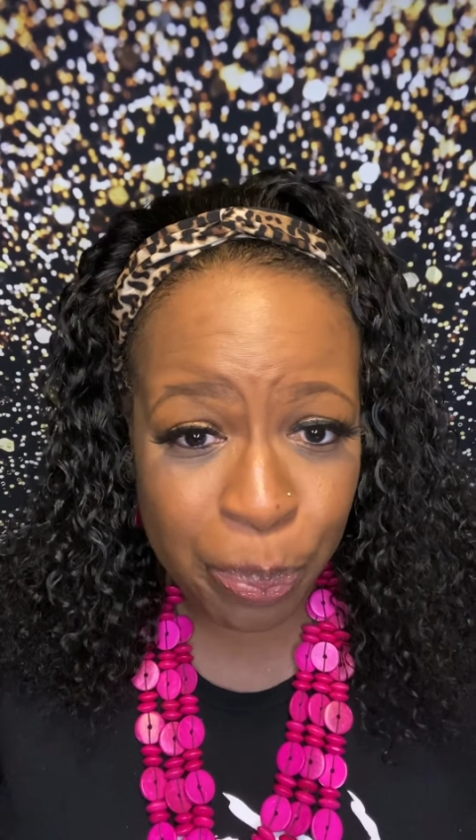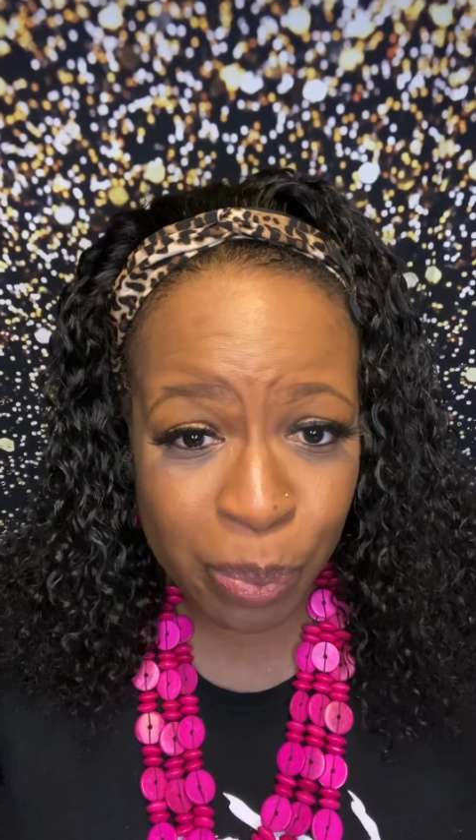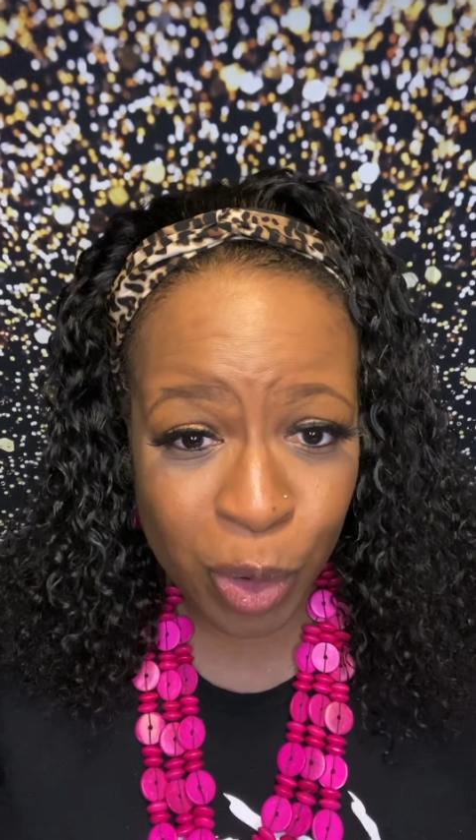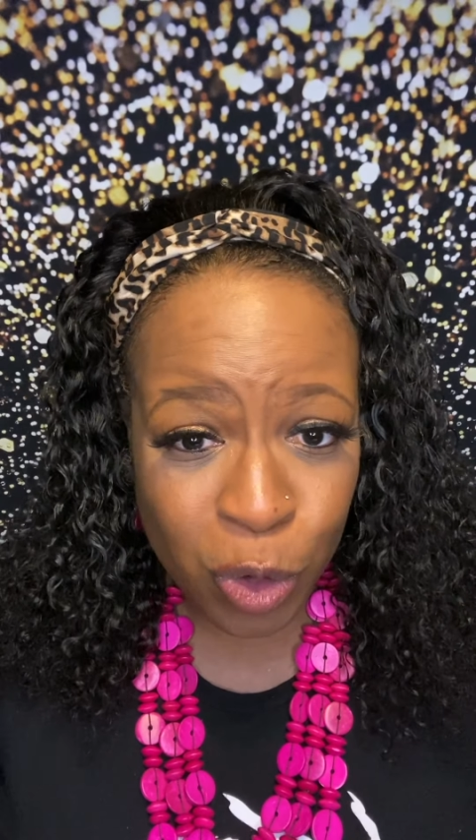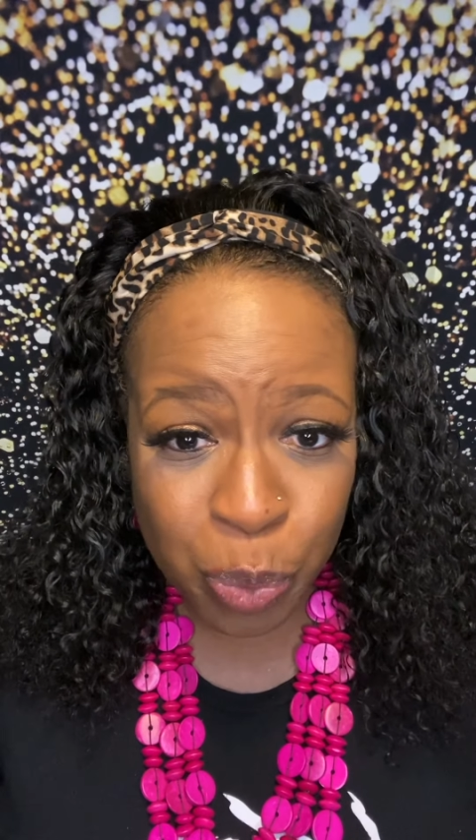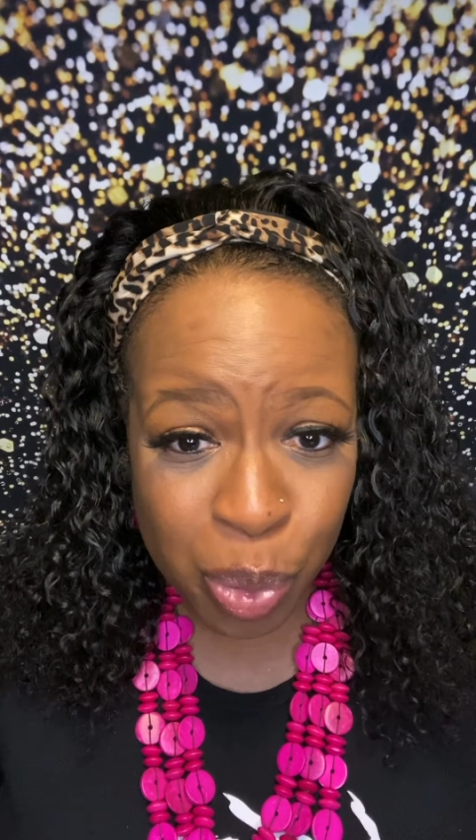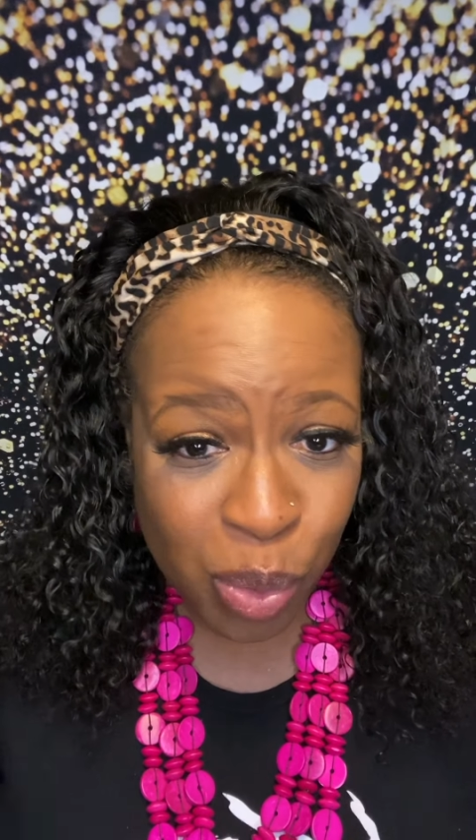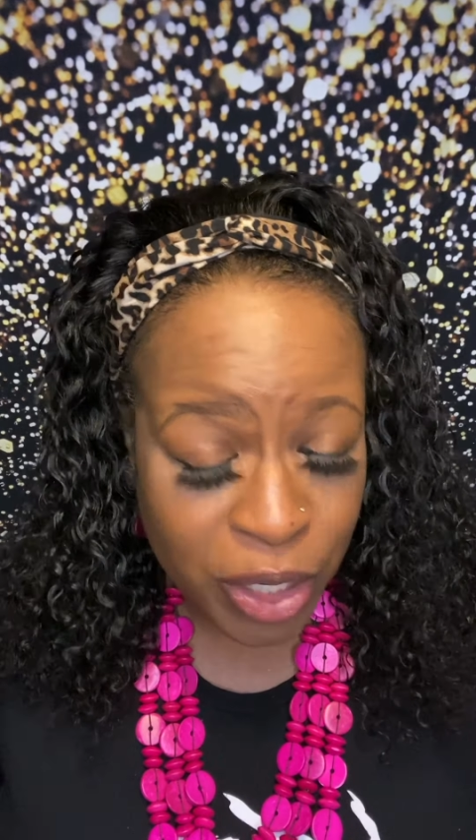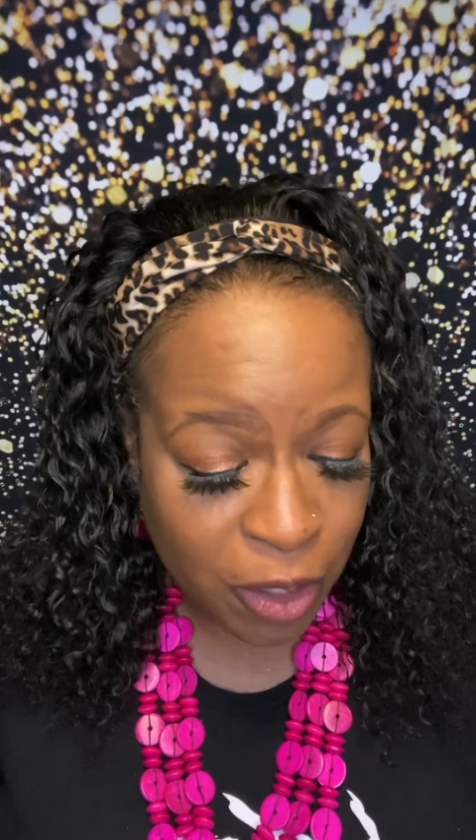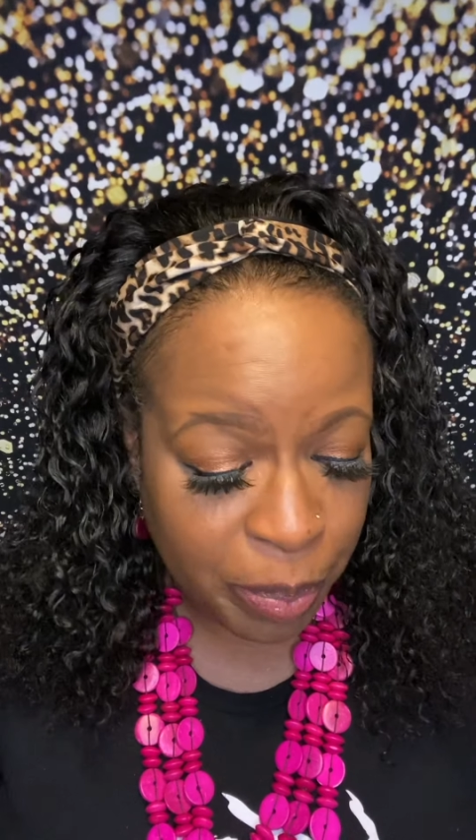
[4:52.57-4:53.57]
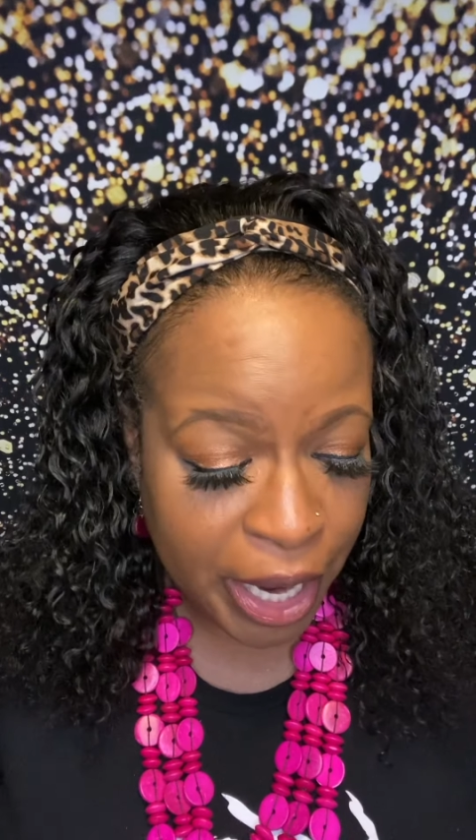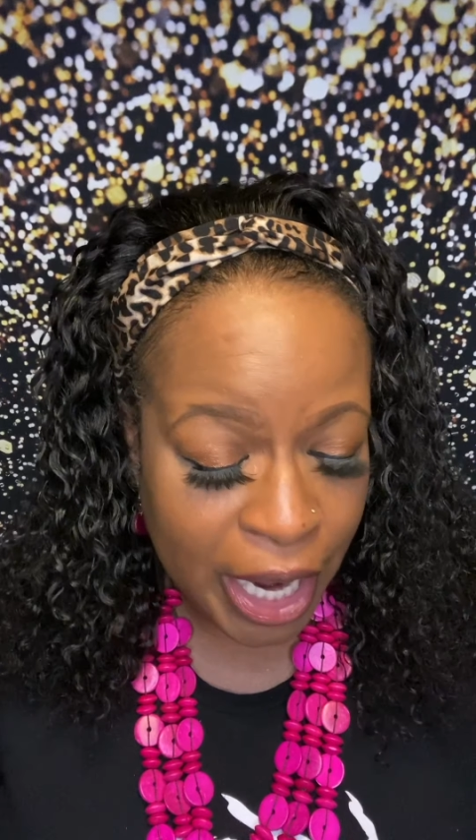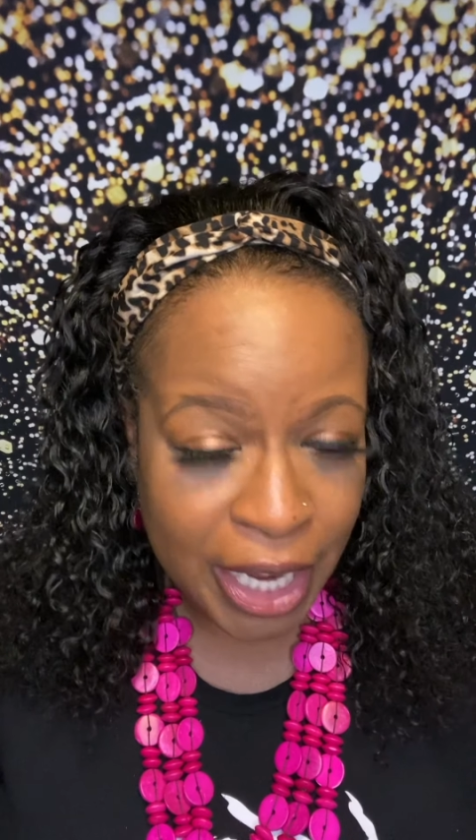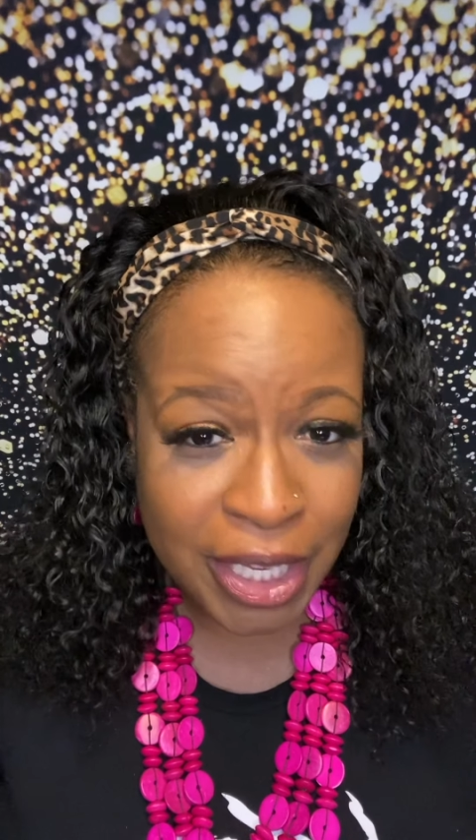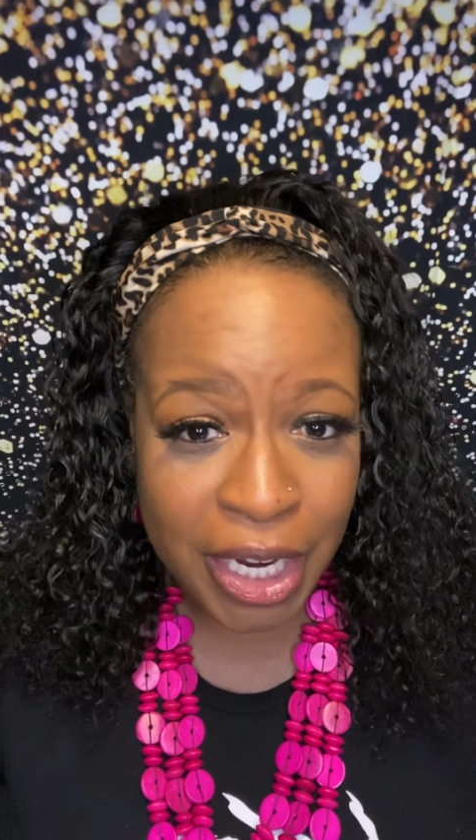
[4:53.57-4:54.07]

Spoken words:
those poise pads.